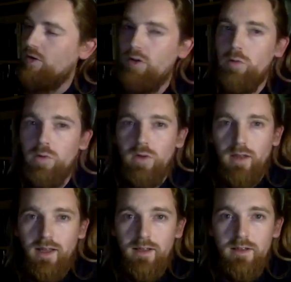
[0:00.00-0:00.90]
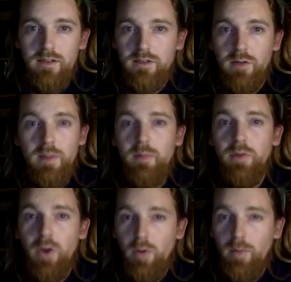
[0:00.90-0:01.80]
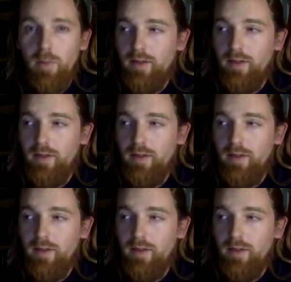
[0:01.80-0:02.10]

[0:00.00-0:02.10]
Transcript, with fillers: on the wall there. So, you know, oh, people great. know about that